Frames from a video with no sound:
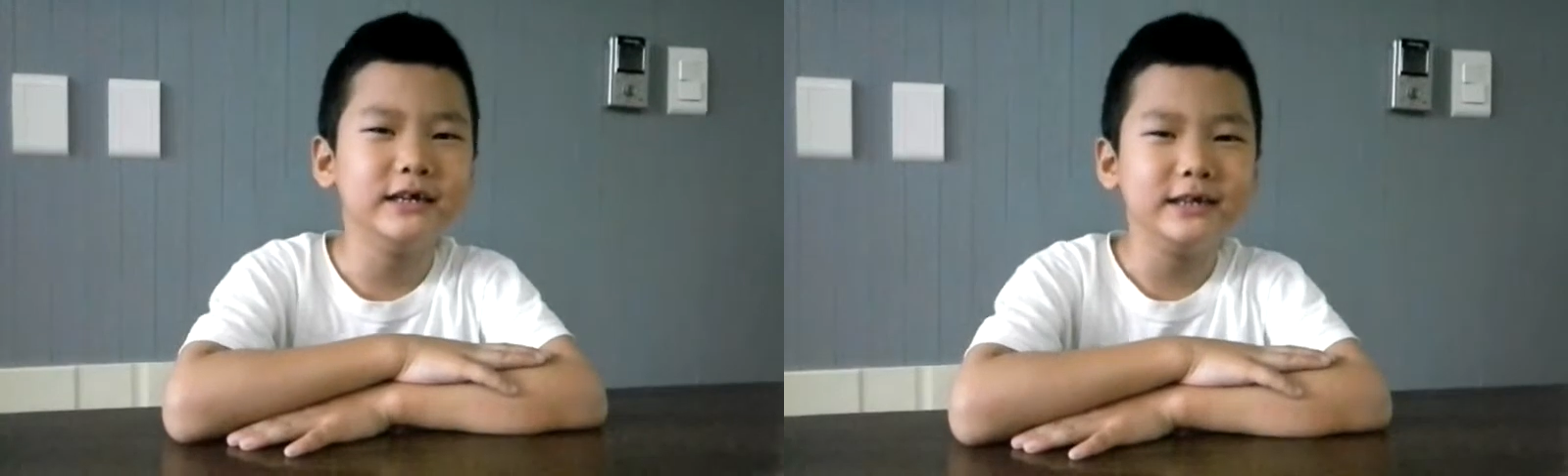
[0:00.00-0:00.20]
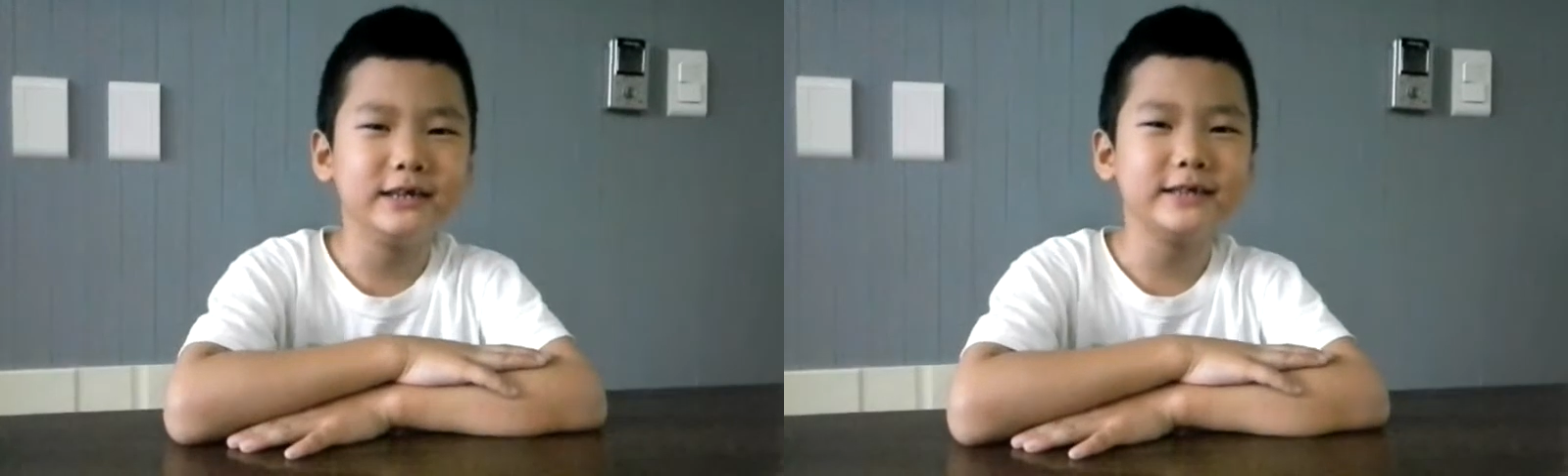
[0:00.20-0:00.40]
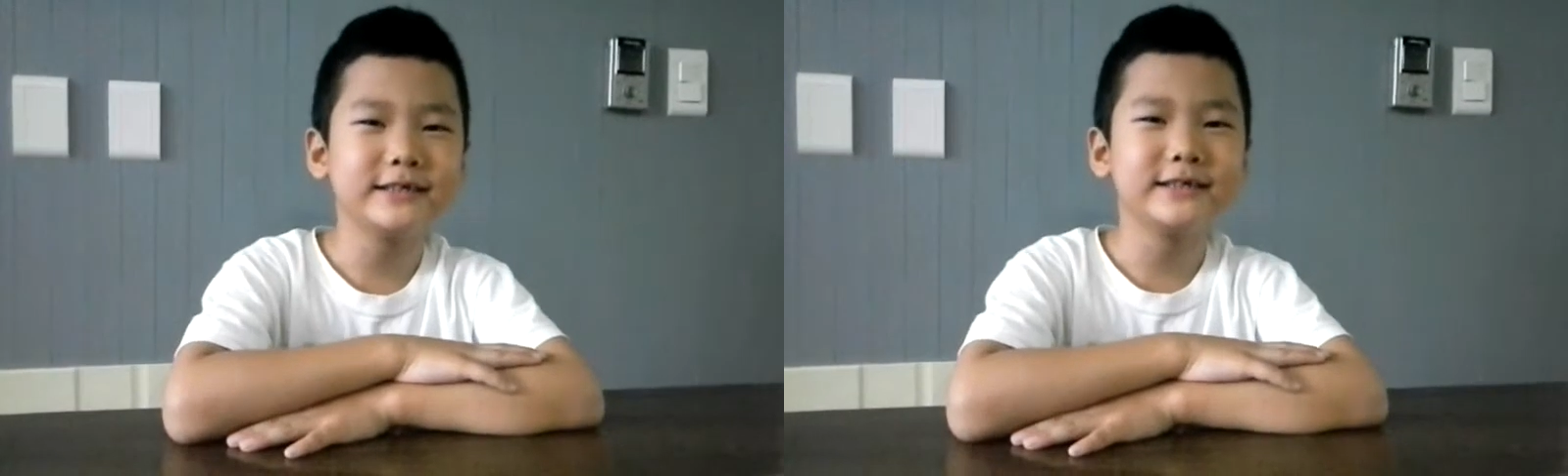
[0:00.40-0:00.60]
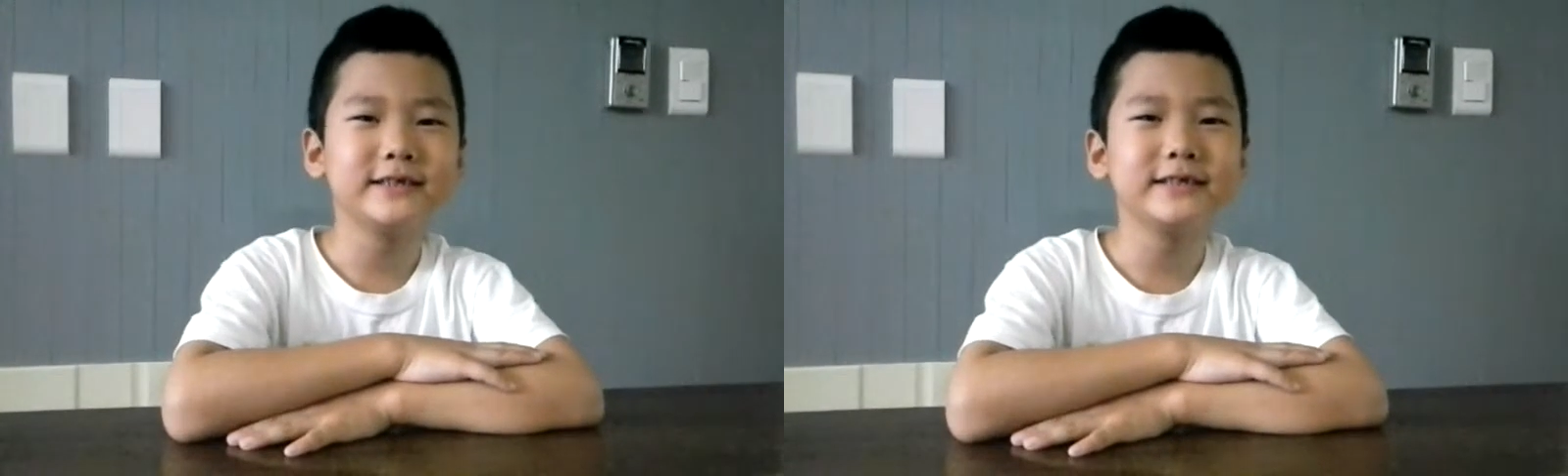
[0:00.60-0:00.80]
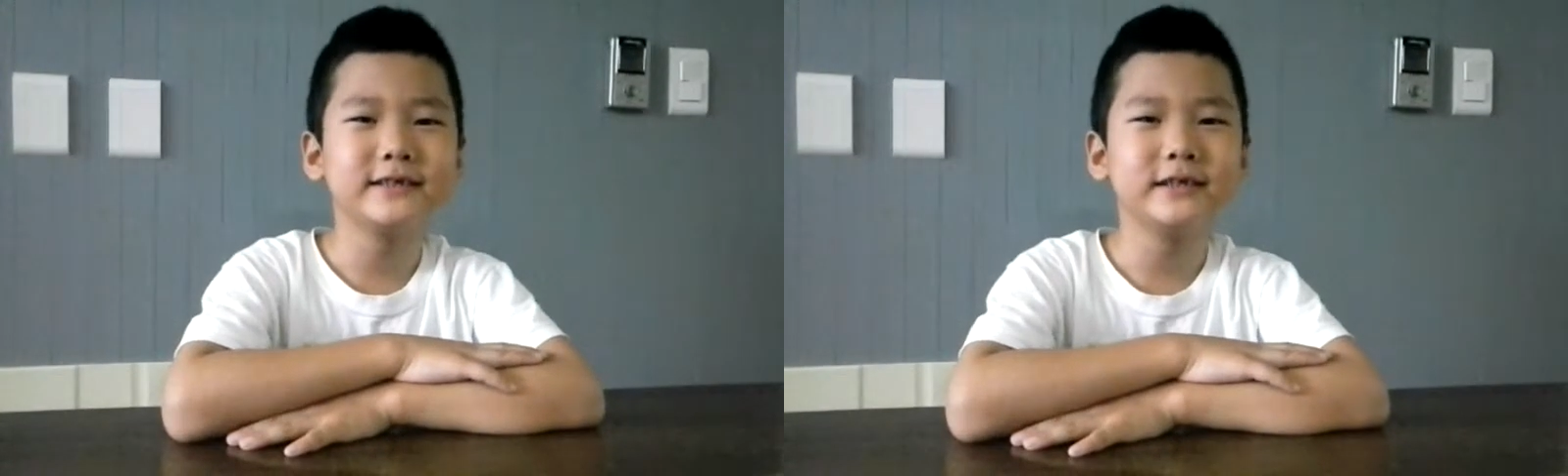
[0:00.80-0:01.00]

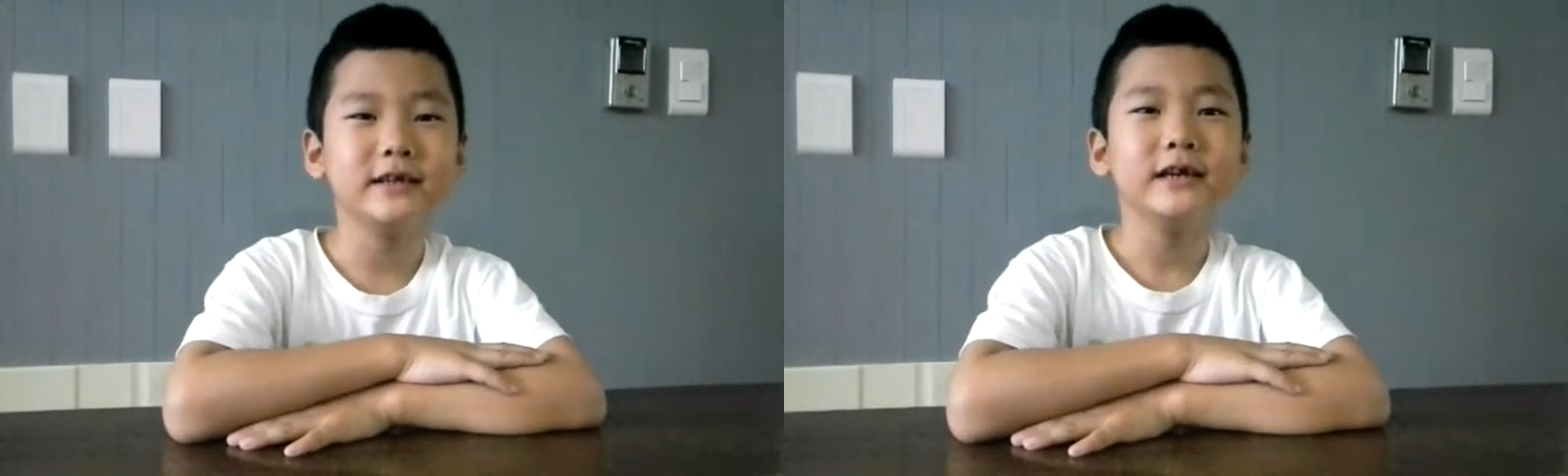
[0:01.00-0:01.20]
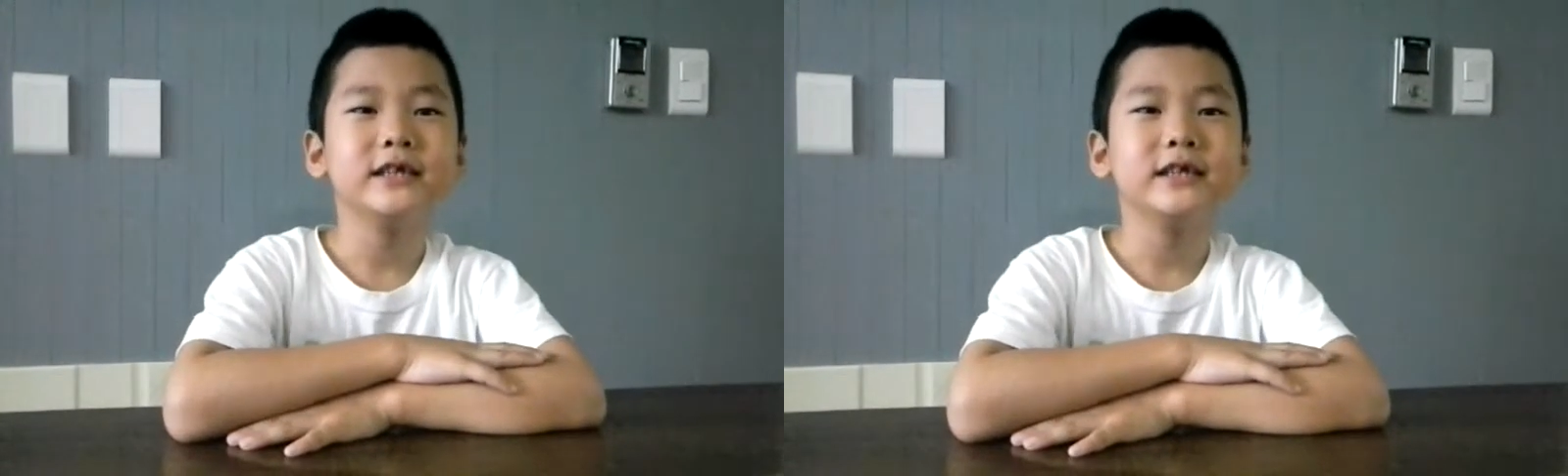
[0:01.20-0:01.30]
is